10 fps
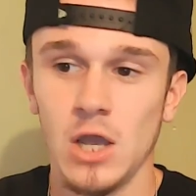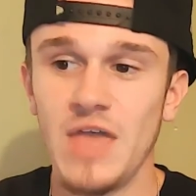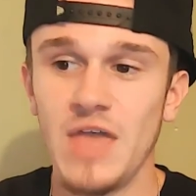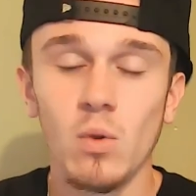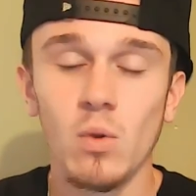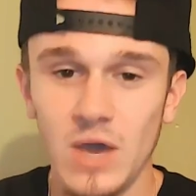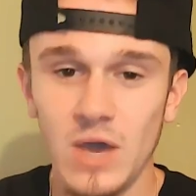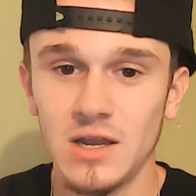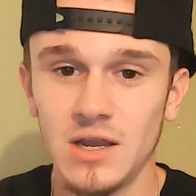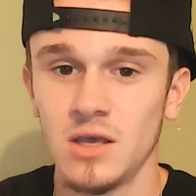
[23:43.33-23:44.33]
They will
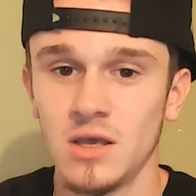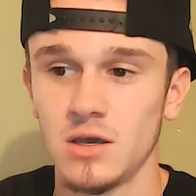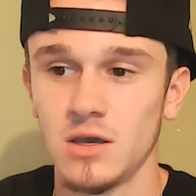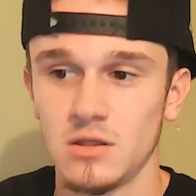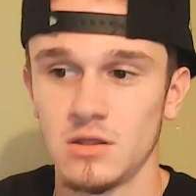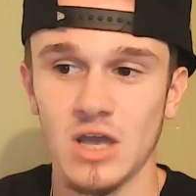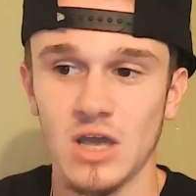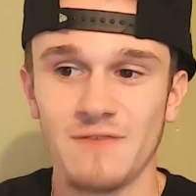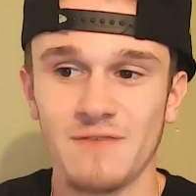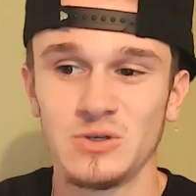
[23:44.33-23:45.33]
win the
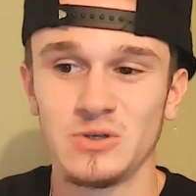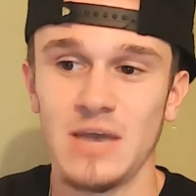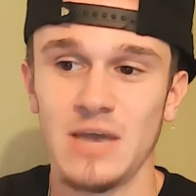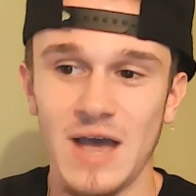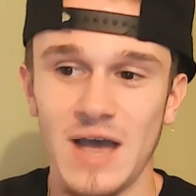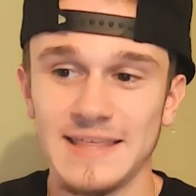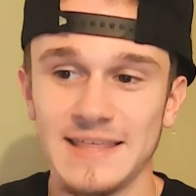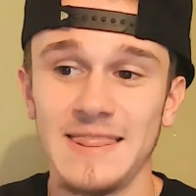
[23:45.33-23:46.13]
Conference USA West,